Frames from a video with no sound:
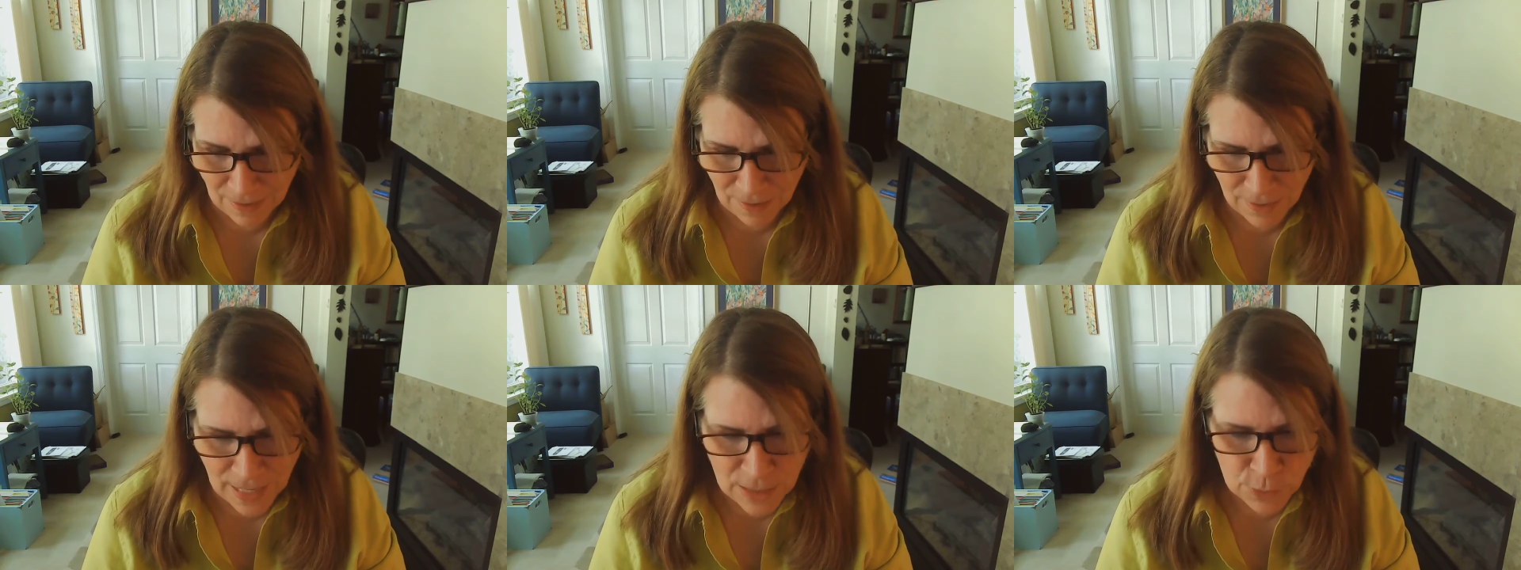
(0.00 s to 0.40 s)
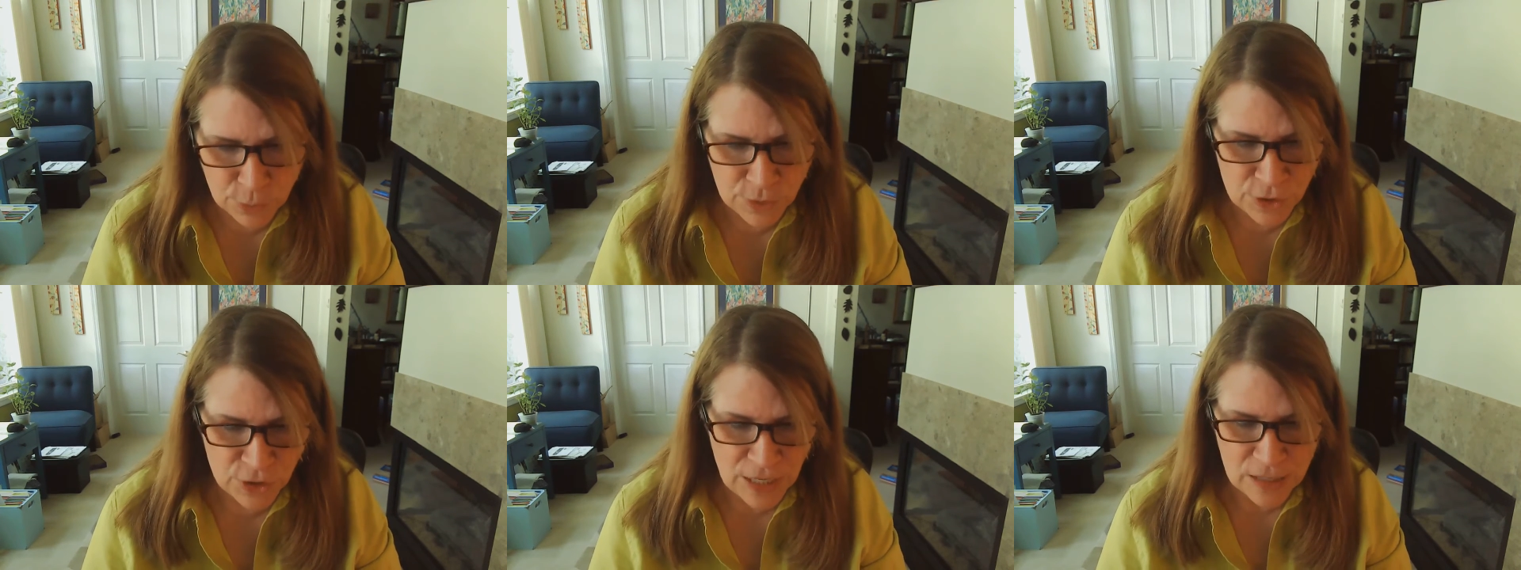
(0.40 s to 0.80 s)
that
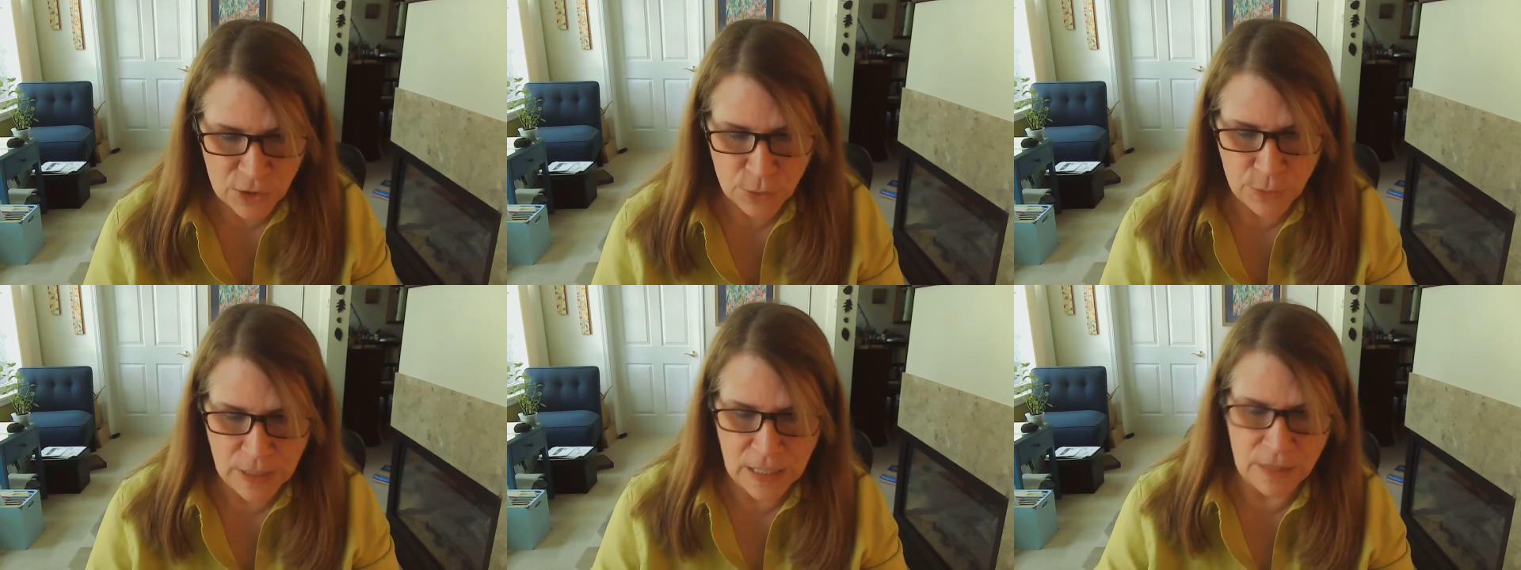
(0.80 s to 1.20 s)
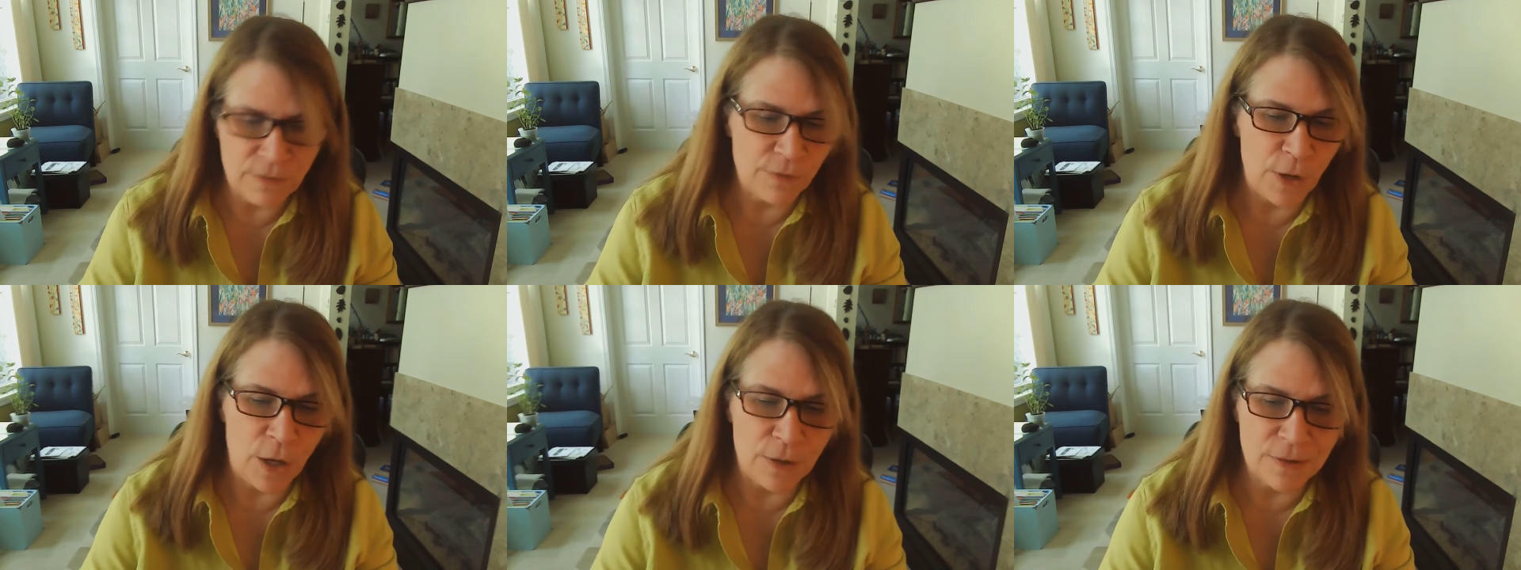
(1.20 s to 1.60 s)
trajectory
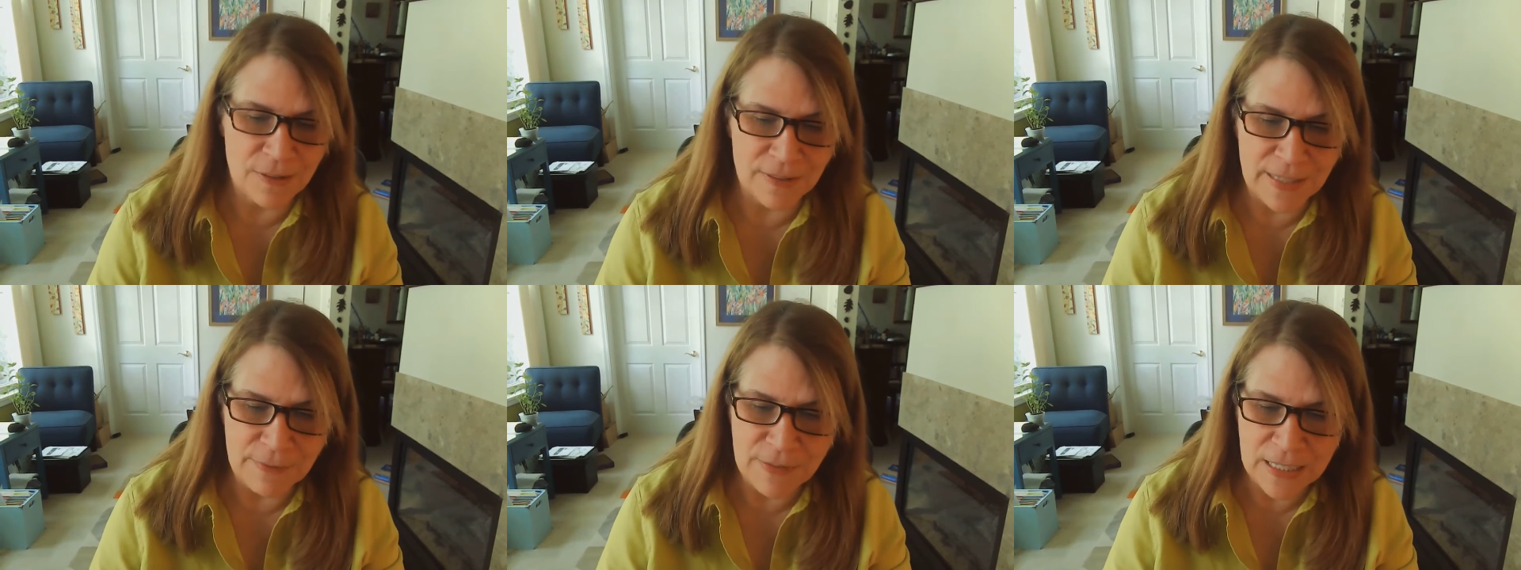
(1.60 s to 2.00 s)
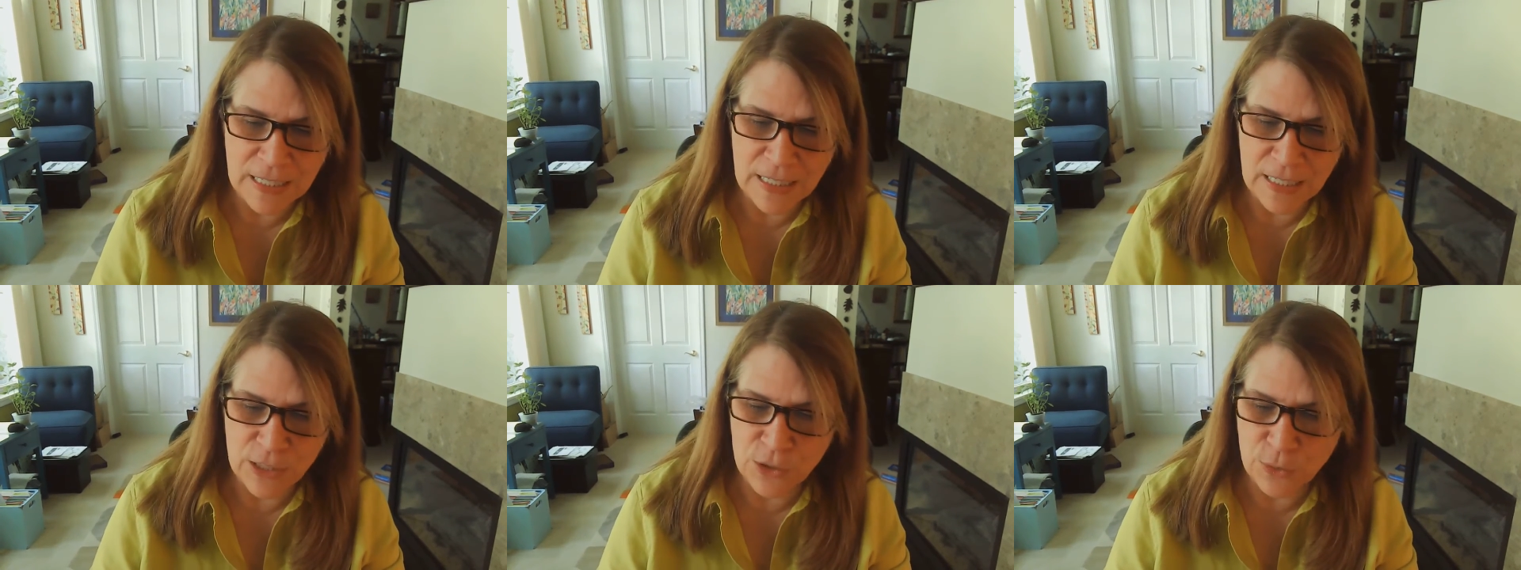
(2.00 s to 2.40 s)
involves
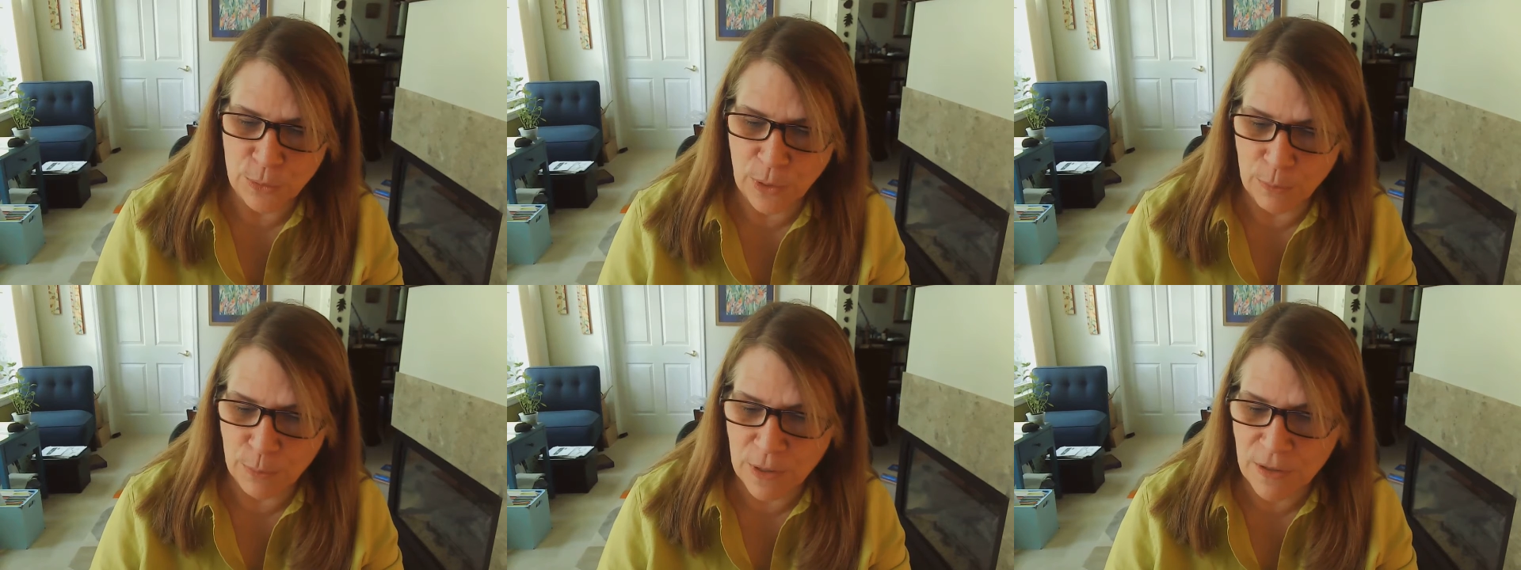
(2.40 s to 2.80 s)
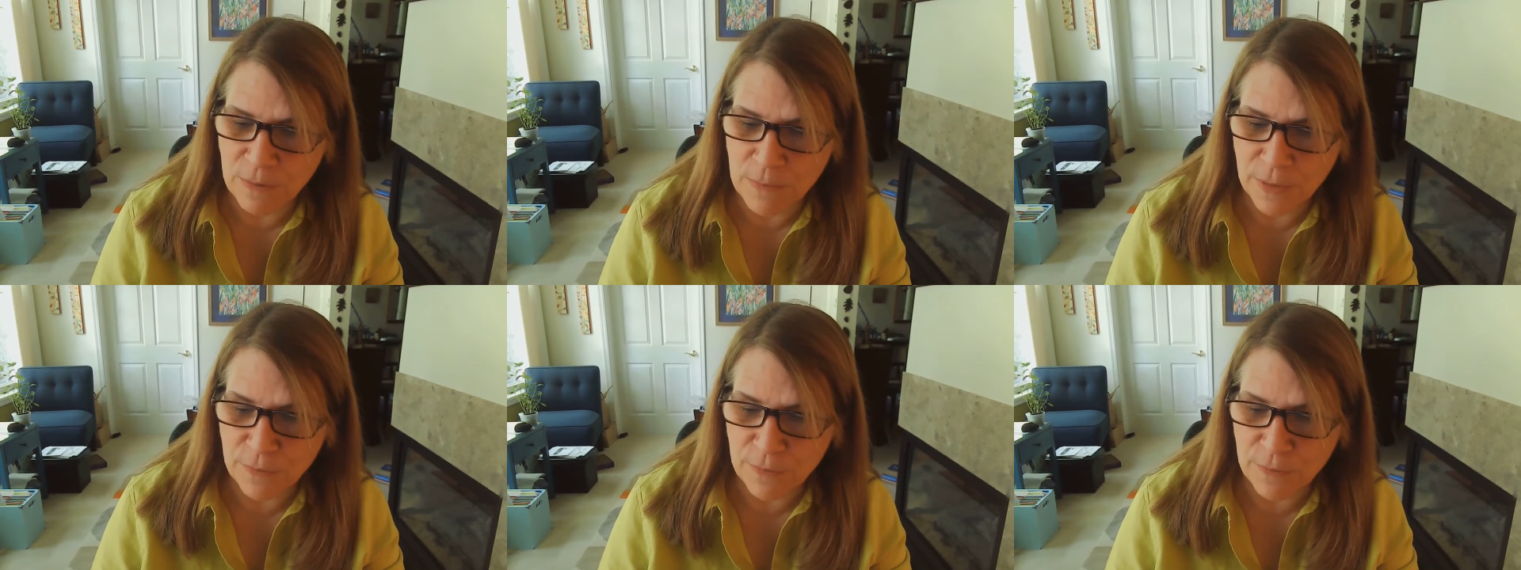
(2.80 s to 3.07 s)
living into a rhythm